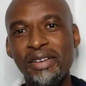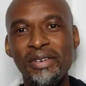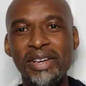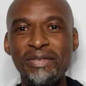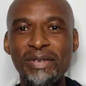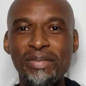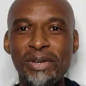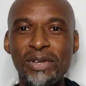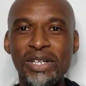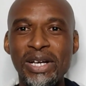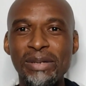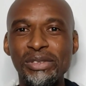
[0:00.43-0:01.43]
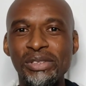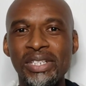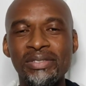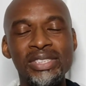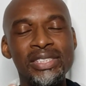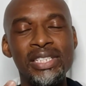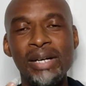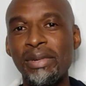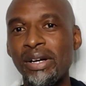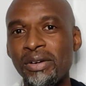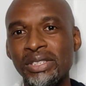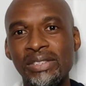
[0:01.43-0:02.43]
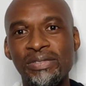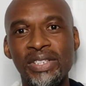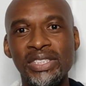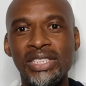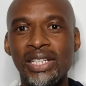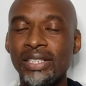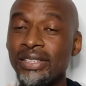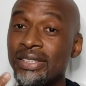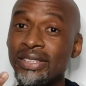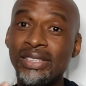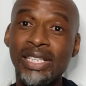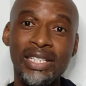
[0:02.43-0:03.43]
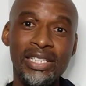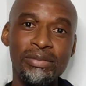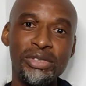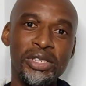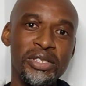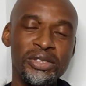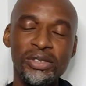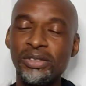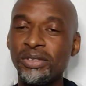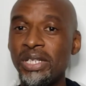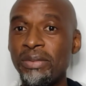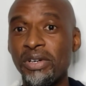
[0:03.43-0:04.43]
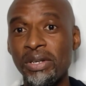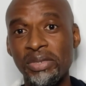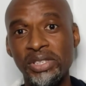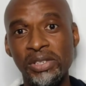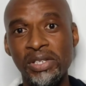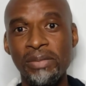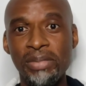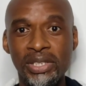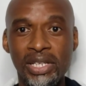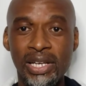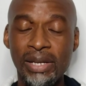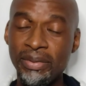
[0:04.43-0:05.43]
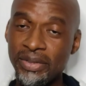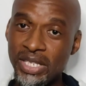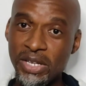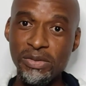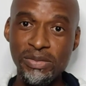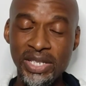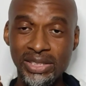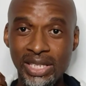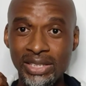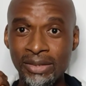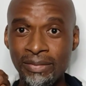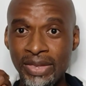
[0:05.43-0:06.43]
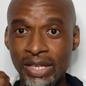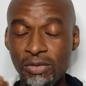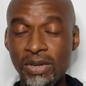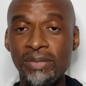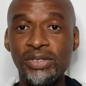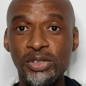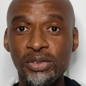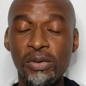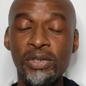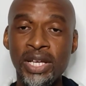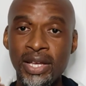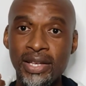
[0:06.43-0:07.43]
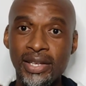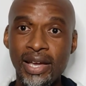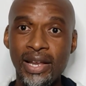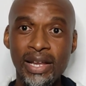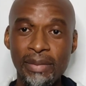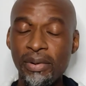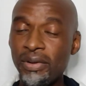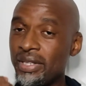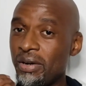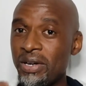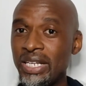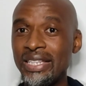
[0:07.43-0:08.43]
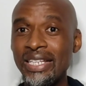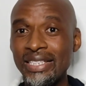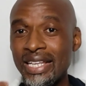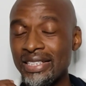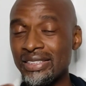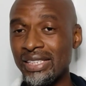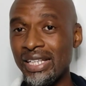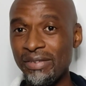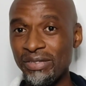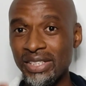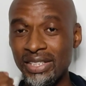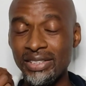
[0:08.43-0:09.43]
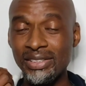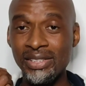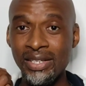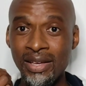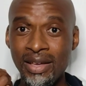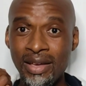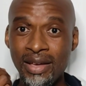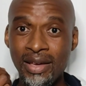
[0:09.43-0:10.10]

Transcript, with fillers: hello everybody, welcome to FC Amakhosi Fan Channel. This is Sunny Lemcho. So today I'm going to be talking about Caleb. The rumors that we have sold Caleb. The only thing that is left is